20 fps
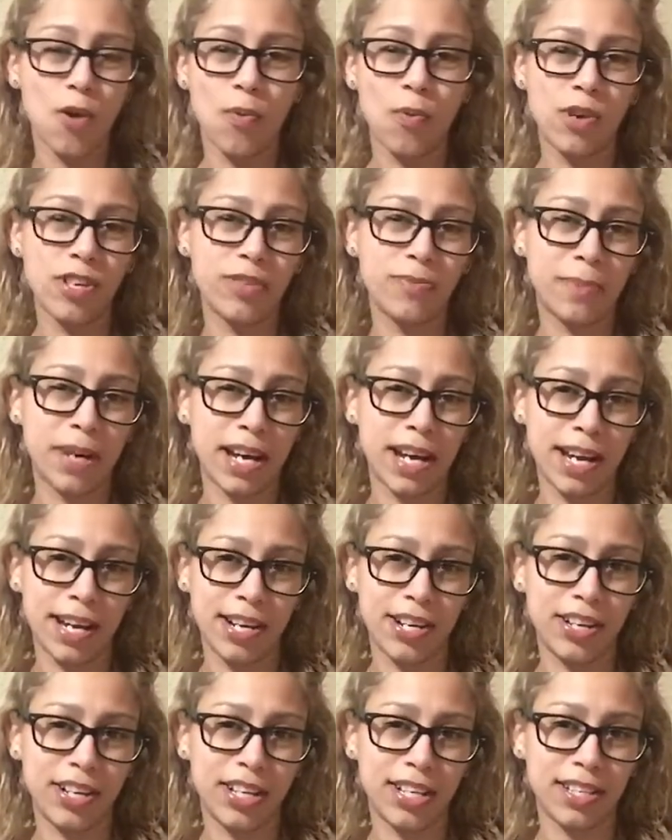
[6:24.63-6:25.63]
which my
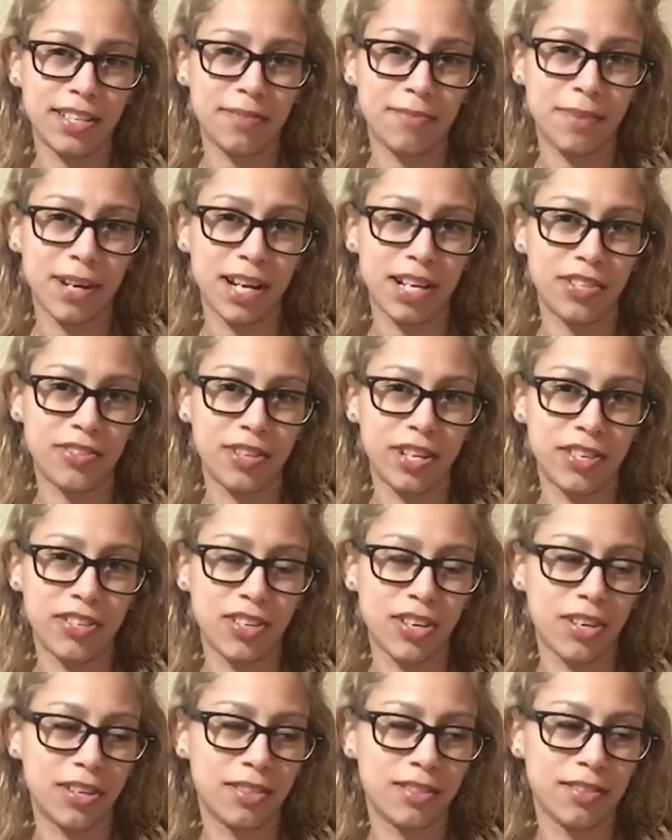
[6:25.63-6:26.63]
hair needs some
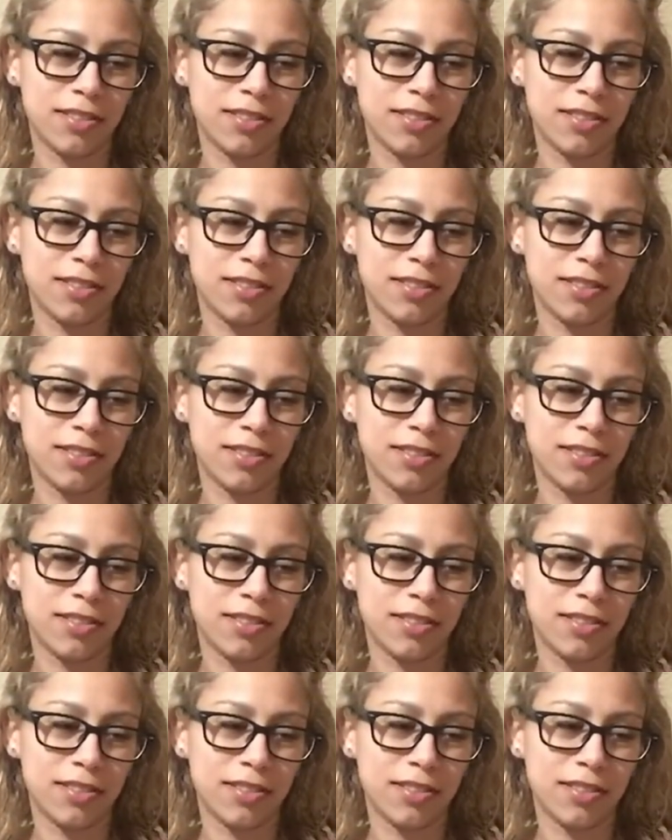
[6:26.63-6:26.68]
hydration.